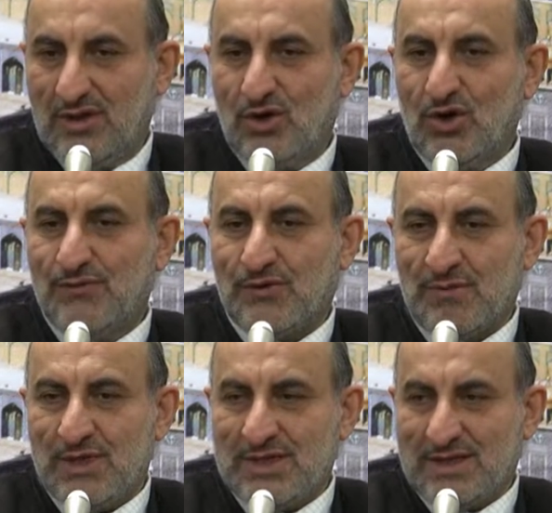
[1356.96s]
go
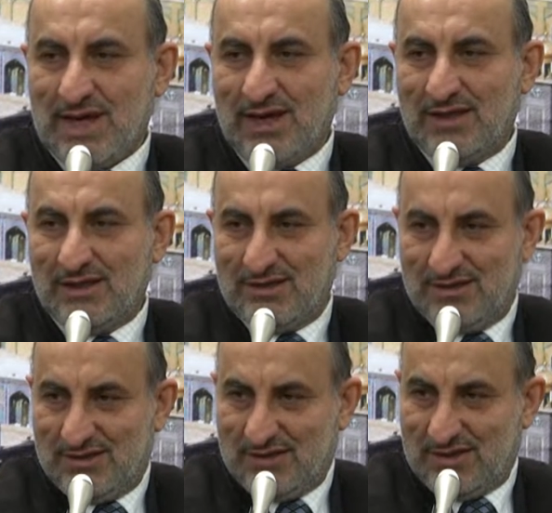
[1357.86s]
from the side
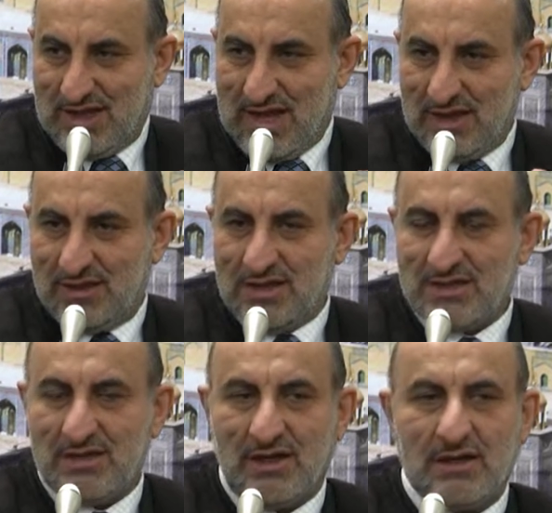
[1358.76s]
and
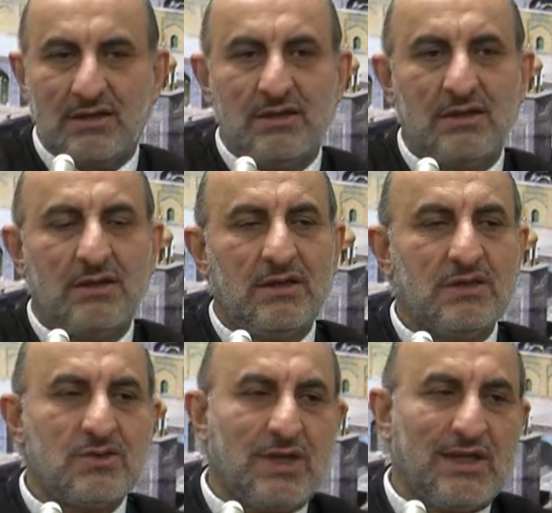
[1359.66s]
start
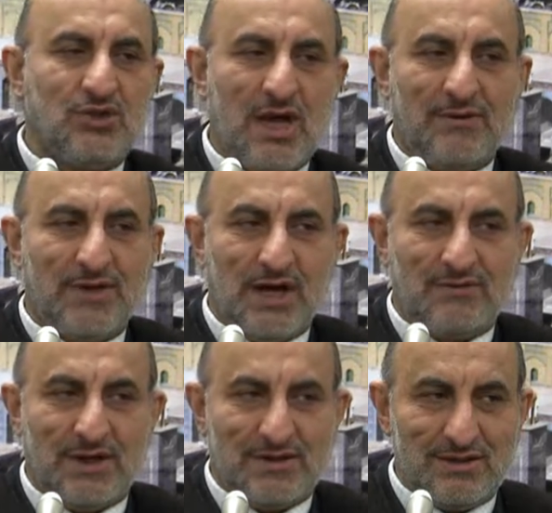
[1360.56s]
so that you have
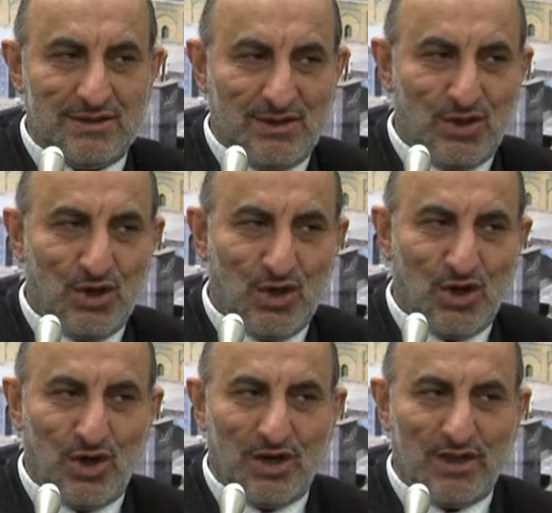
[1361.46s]
covered
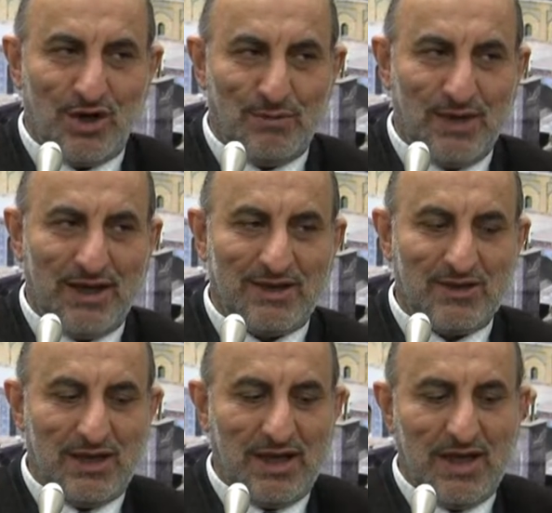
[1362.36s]
all the
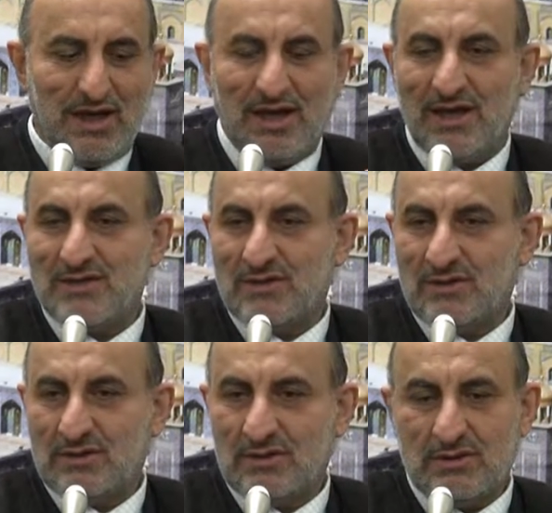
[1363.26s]
obligatory areas,
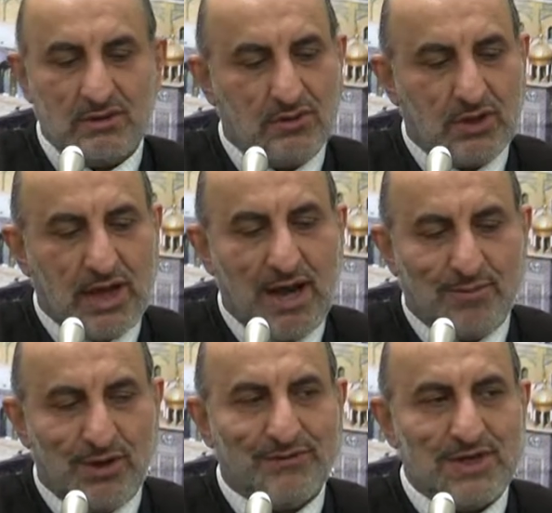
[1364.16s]
Okay,
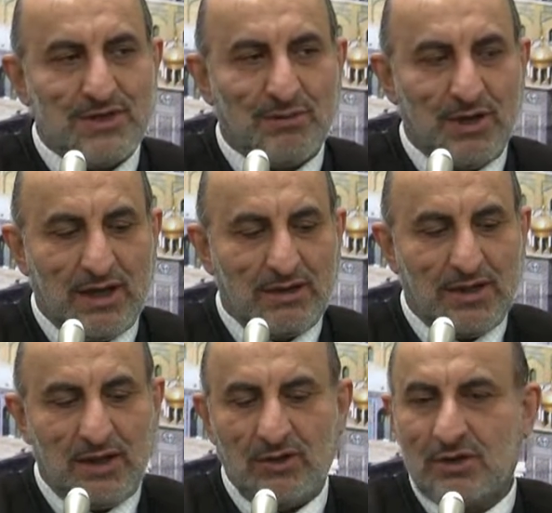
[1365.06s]
above is
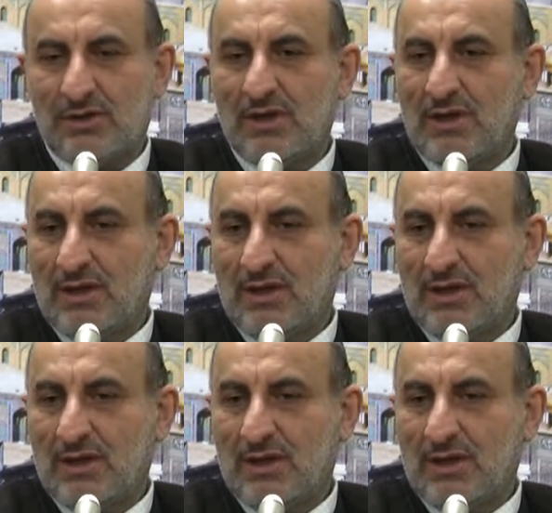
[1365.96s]
obligatory, not